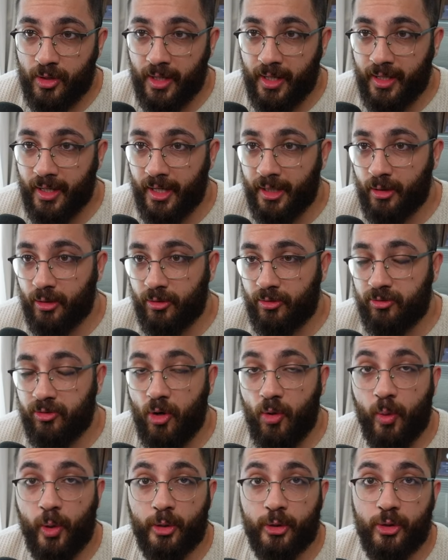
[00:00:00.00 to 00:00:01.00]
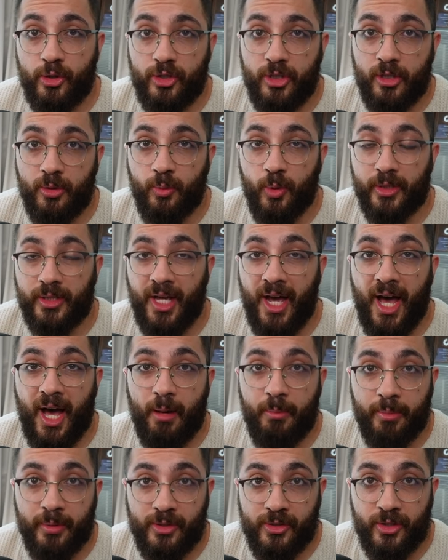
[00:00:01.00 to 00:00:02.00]
and I look forward to see what
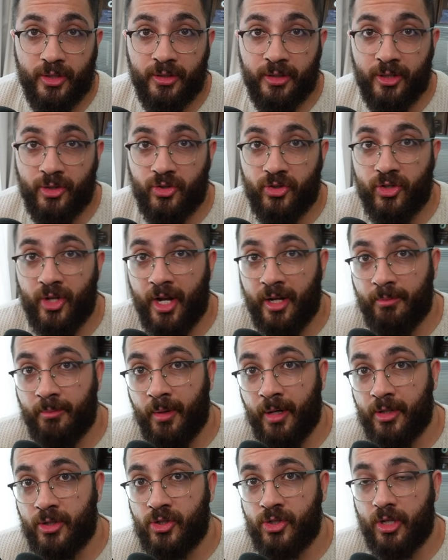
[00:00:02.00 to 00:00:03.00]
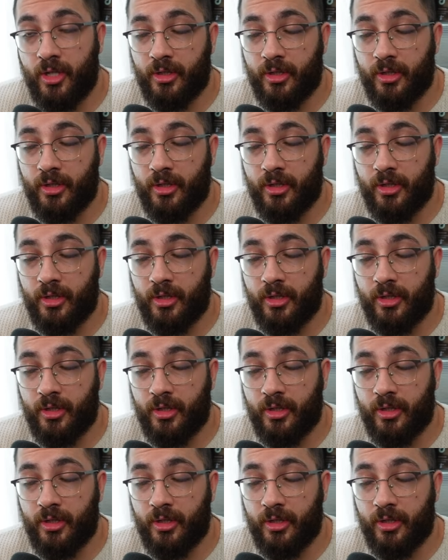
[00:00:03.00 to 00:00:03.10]
happens in this nine months.